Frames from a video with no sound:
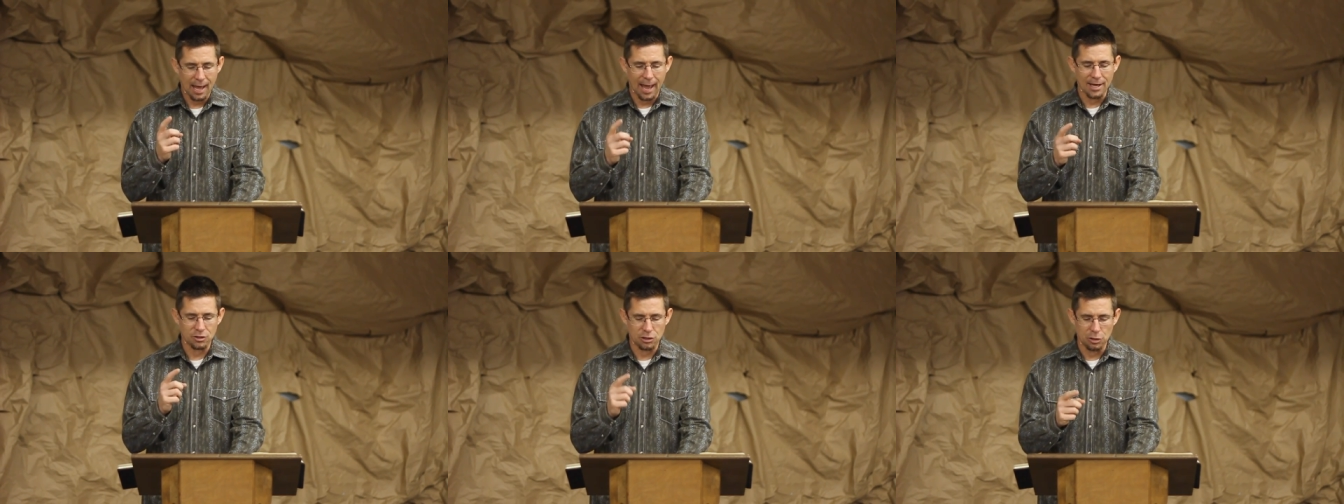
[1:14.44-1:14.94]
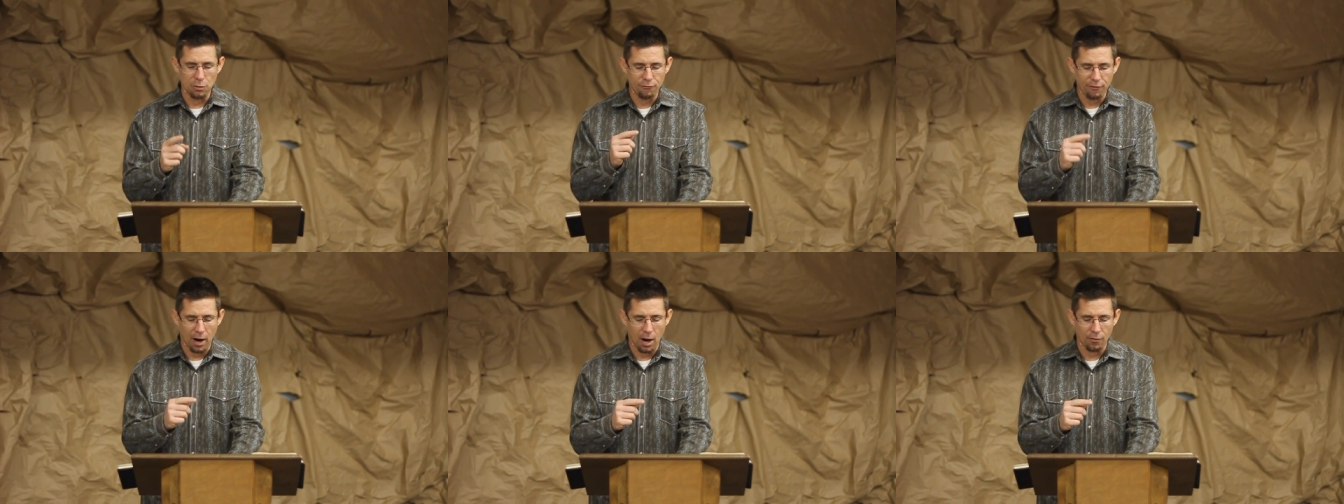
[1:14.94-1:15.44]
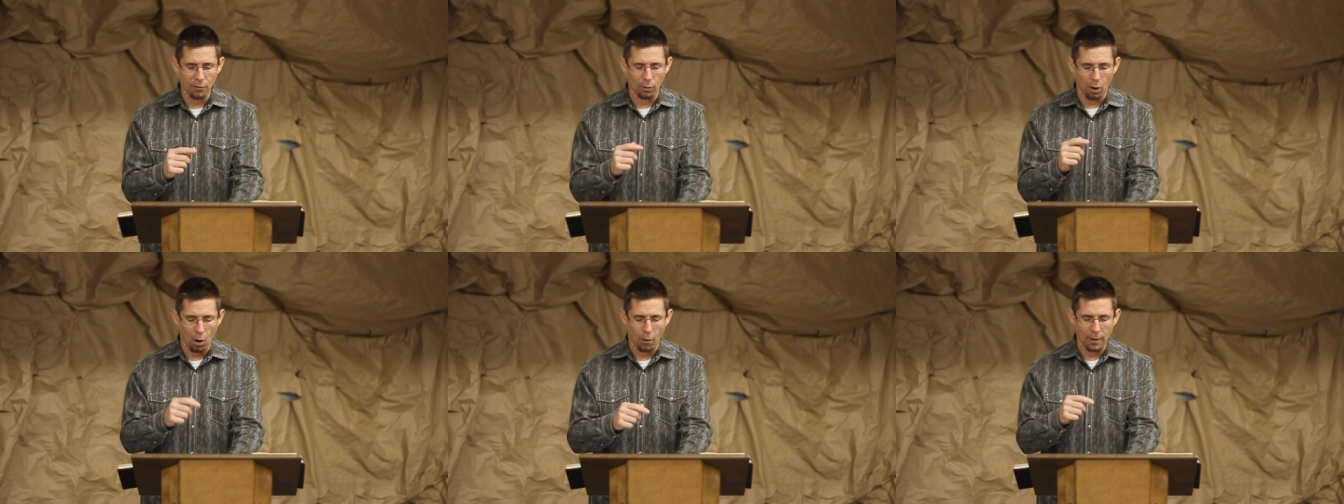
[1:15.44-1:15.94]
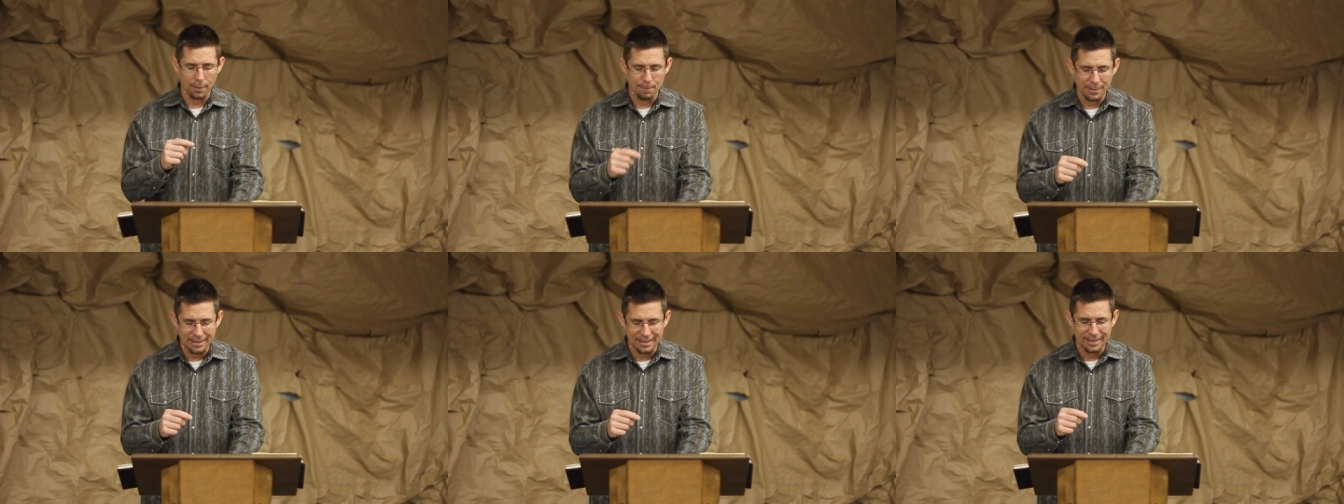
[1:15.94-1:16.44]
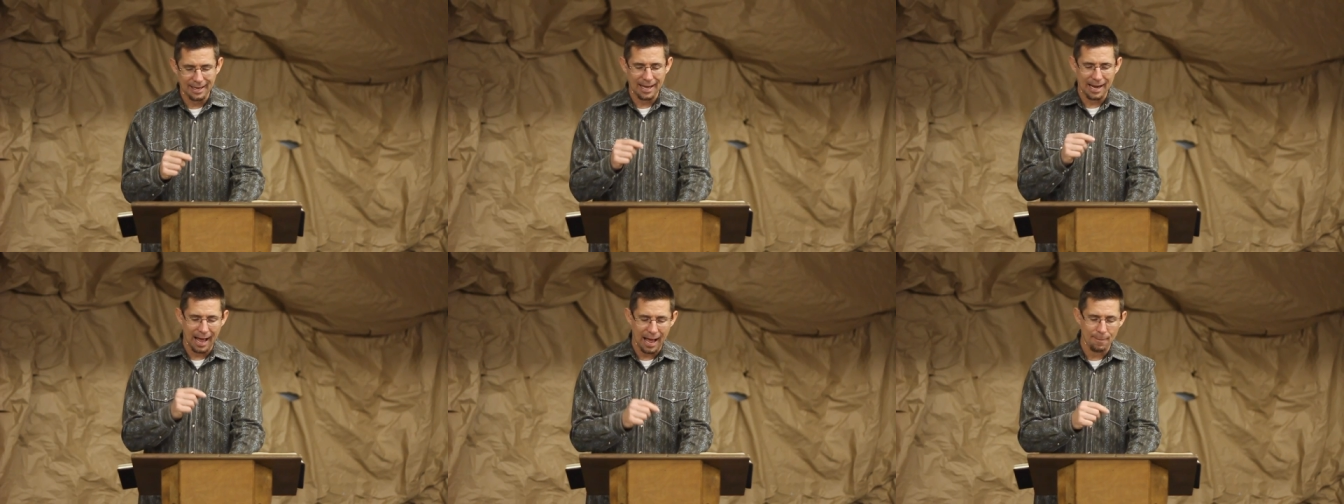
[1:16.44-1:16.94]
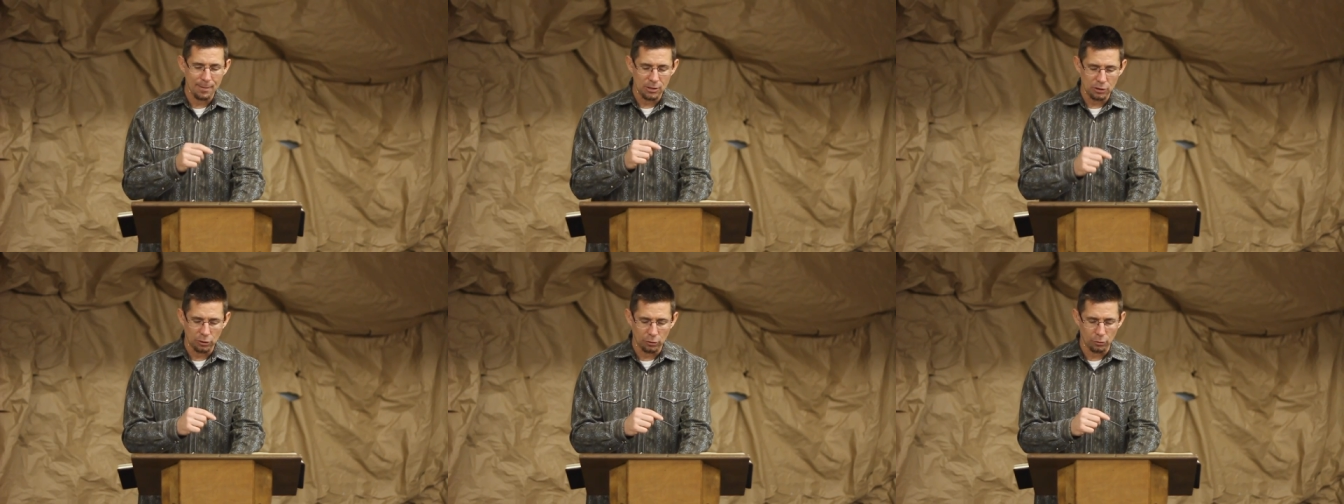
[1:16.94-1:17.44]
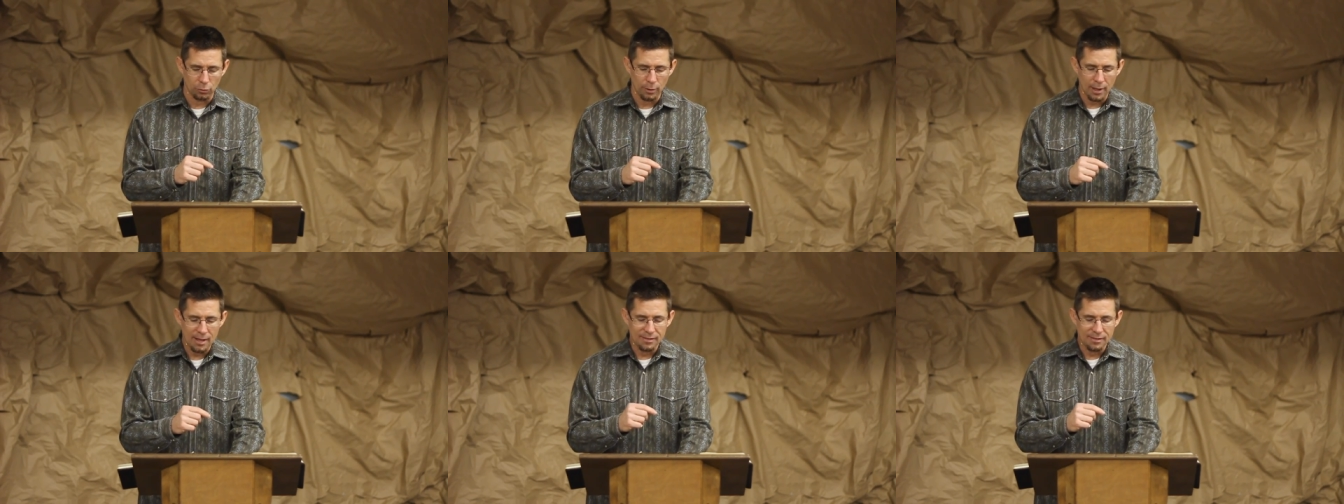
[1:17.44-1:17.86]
As you, Father, are in me and I'm in you,